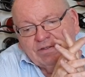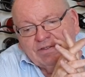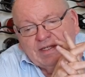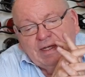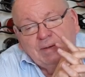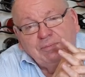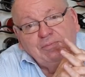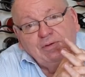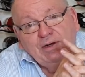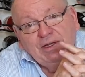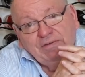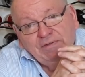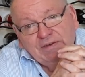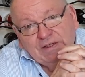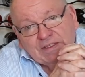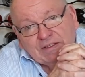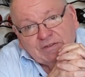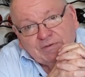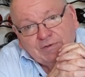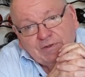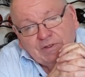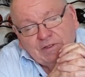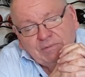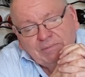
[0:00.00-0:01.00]
They're previous
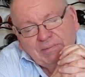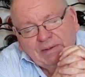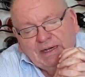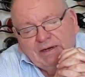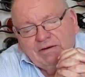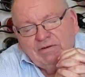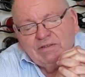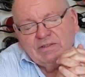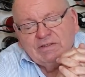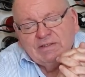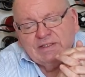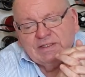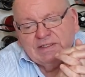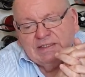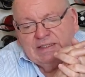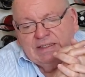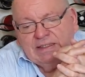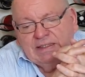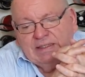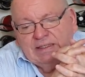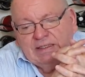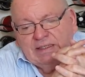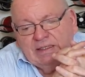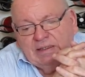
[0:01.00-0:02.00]
fill barrels,
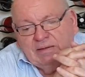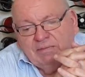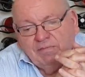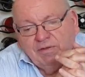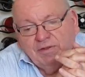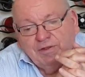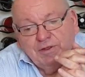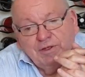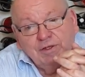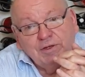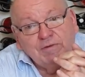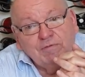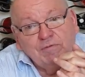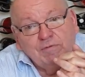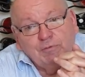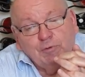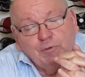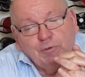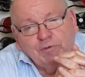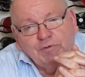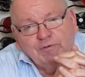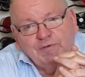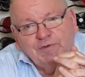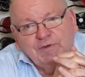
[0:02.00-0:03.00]
third and
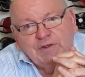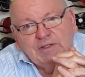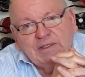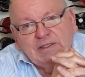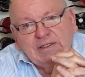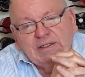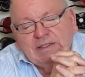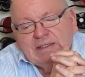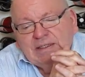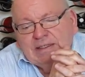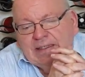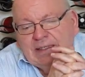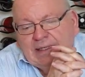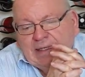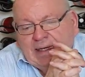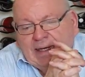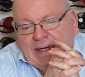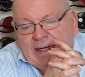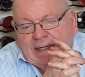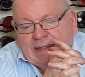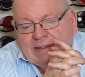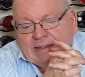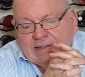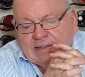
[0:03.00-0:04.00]
fourth fill,
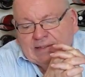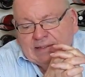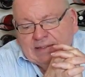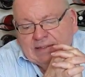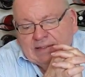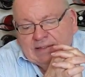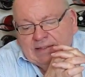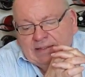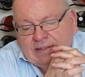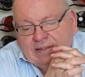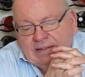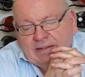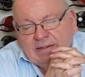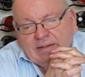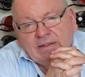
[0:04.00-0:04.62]
and the